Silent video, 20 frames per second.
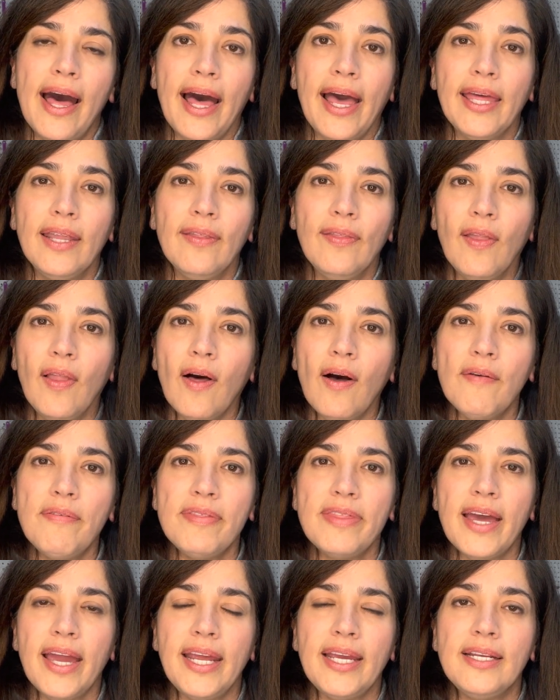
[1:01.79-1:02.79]
I
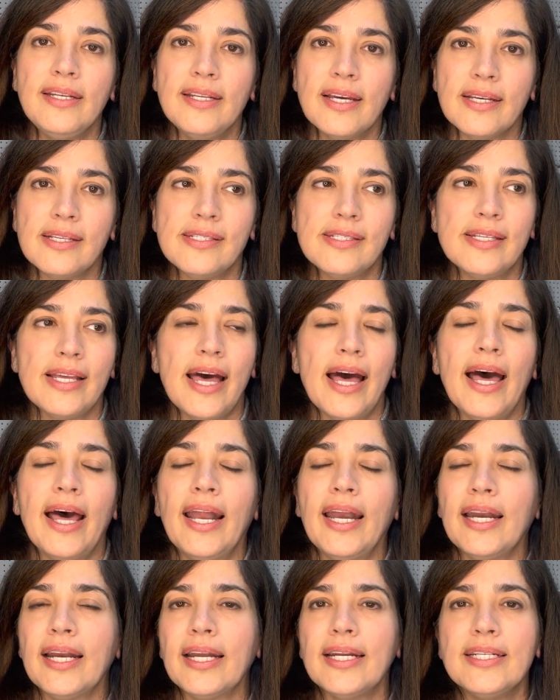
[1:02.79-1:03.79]
love that he does
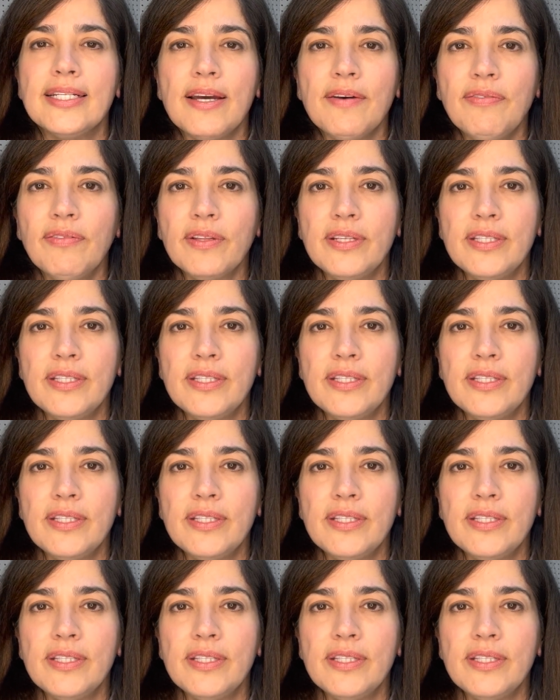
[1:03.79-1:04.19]
that. And I definitely